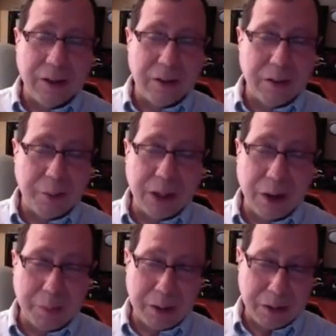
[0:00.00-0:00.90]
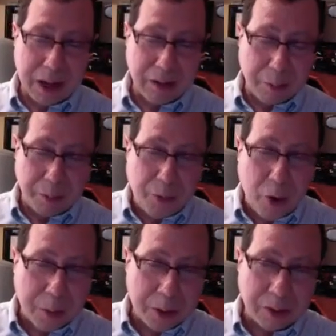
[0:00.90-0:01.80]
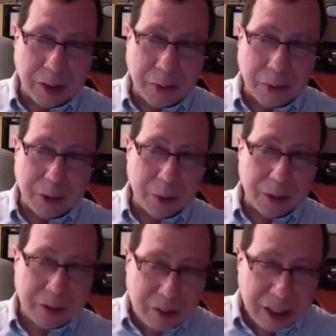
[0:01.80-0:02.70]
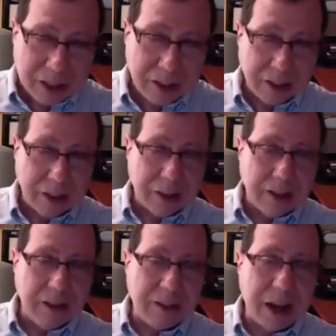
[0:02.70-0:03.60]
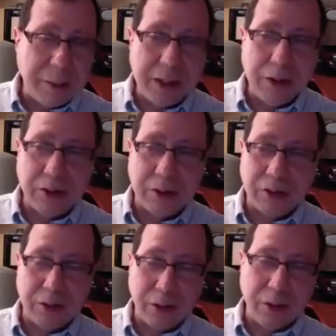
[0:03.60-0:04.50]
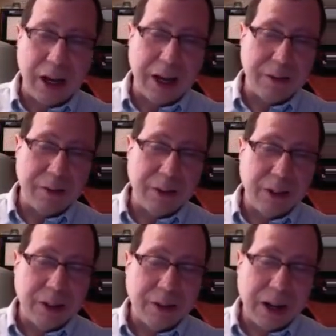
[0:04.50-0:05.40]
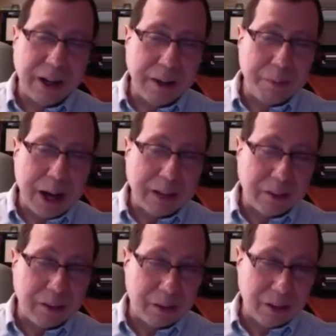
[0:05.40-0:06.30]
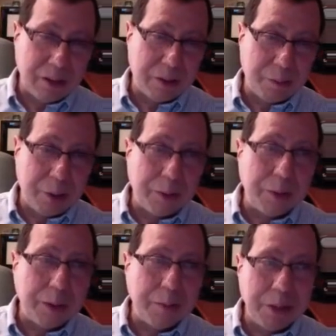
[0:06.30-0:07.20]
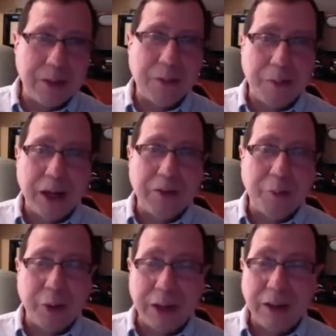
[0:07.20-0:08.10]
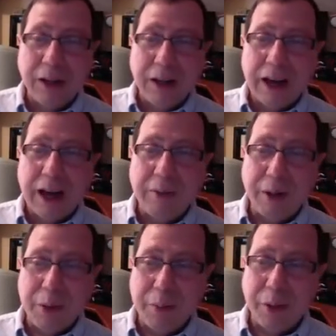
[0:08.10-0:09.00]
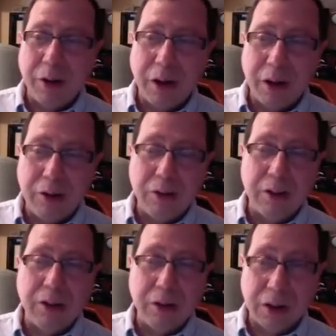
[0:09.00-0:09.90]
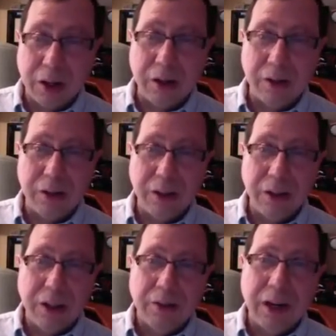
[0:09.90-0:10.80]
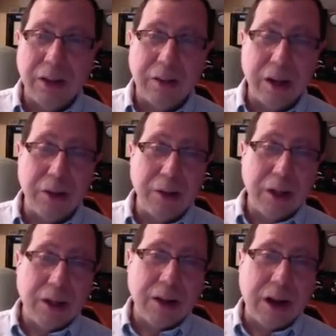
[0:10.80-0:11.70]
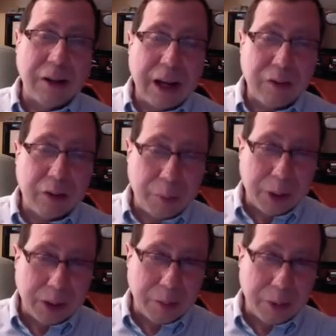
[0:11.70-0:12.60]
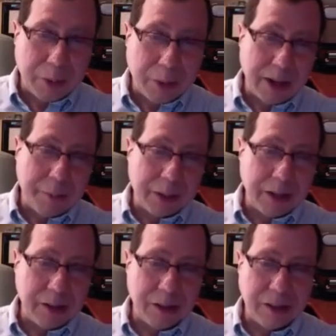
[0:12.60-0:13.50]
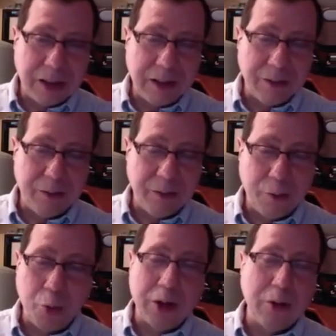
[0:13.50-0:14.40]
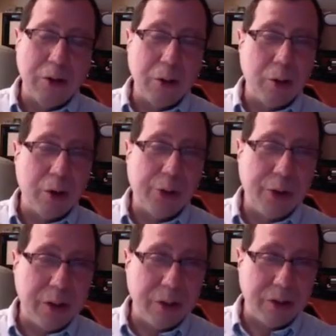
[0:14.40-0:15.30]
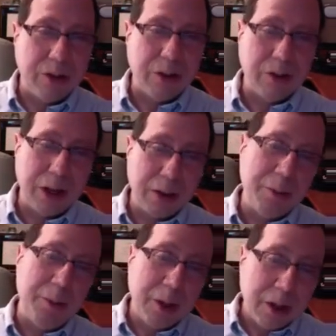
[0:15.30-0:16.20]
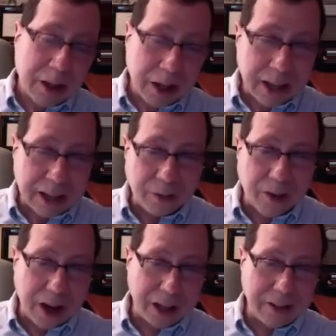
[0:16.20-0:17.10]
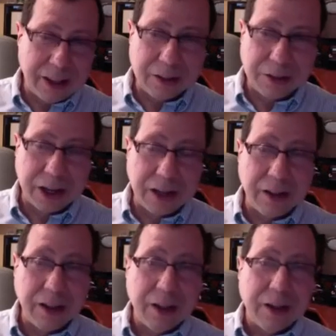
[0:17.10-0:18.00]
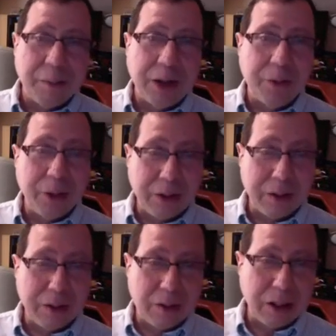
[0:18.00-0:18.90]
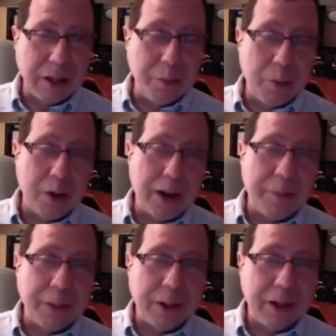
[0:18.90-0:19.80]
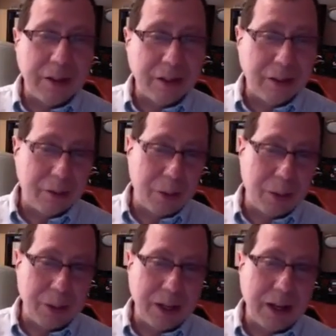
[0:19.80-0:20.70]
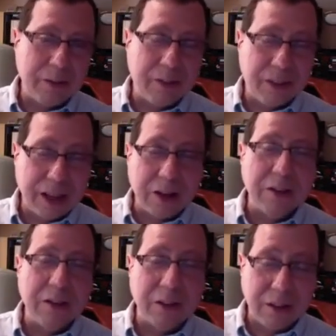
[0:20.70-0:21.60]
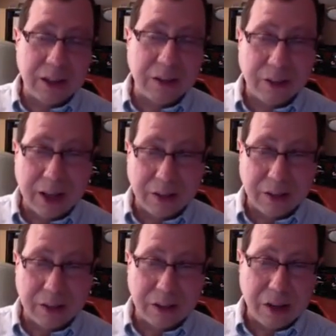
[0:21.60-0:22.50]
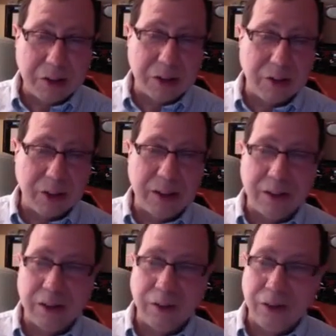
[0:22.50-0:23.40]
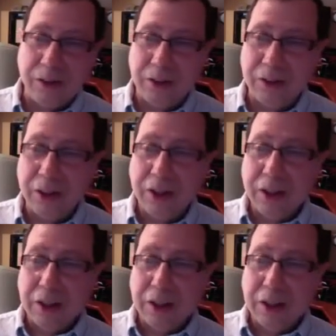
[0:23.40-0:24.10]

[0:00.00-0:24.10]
is, besides the performance that we always see, is how many users do you have, right? Impact is probably measured best by how many people are using your code, right? So a lot of supercomputing applications have 1 or 2 or 3 users, right? And that's fine, that's great. But if we could start getting more applications where we have thousands and tens of thousands and hundreds of thousands of users,